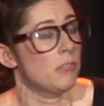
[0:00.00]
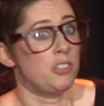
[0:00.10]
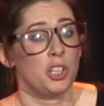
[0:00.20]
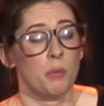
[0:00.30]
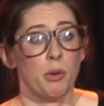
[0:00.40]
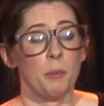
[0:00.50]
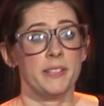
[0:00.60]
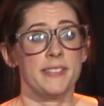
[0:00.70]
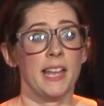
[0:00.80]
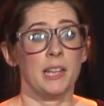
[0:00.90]
As you can
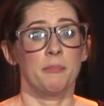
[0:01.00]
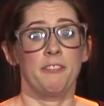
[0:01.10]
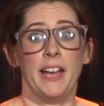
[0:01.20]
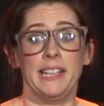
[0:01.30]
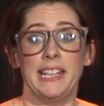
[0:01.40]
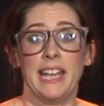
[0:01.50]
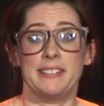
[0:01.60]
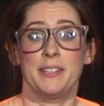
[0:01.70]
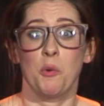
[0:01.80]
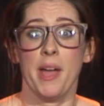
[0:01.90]
probably tell, I'm finally
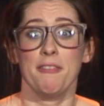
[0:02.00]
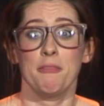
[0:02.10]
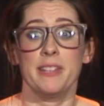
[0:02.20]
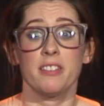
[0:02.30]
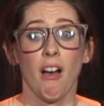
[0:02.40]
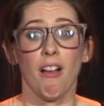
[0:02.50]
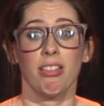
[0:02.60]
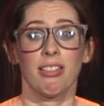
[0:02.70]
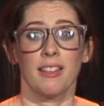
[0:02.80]
getting away from it all.